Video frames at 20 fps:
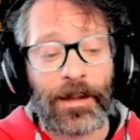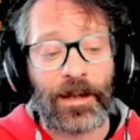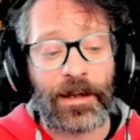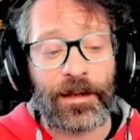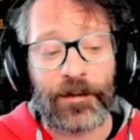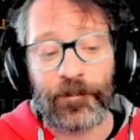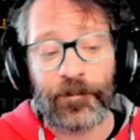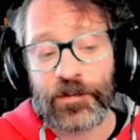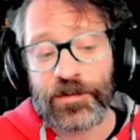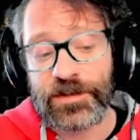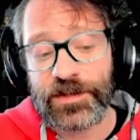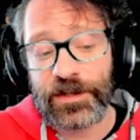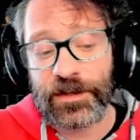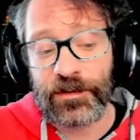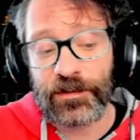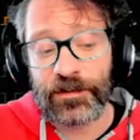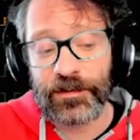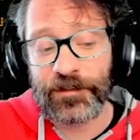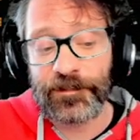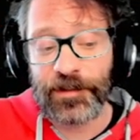He was
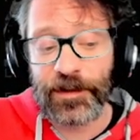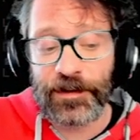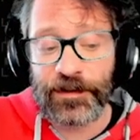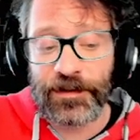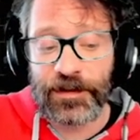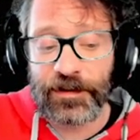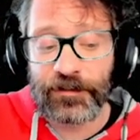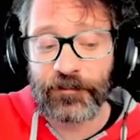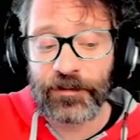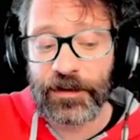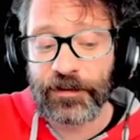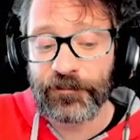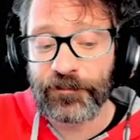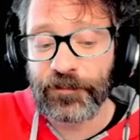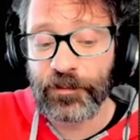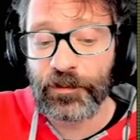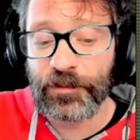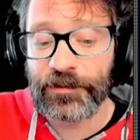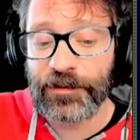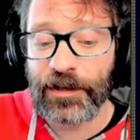shielded by the
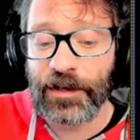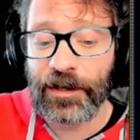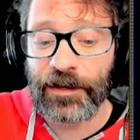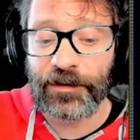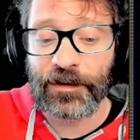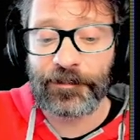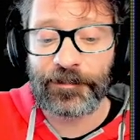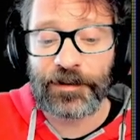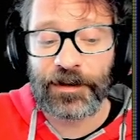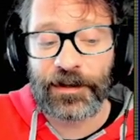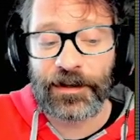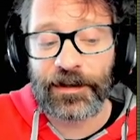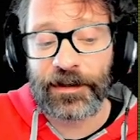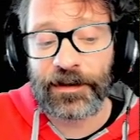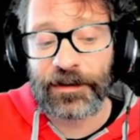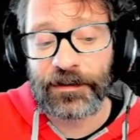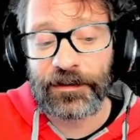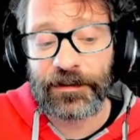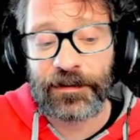reinforced card I played.